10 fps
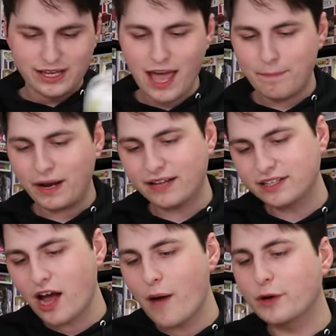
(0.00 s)
Yep, I got
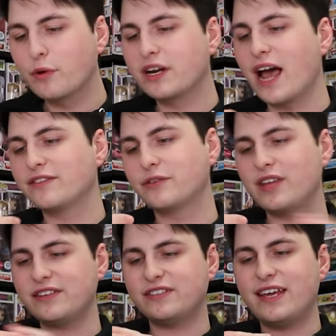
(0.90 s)
the common one, guys. So
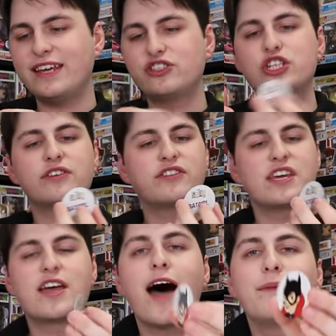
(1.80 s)
this is just
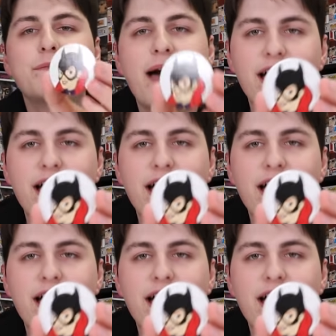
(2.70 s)
the common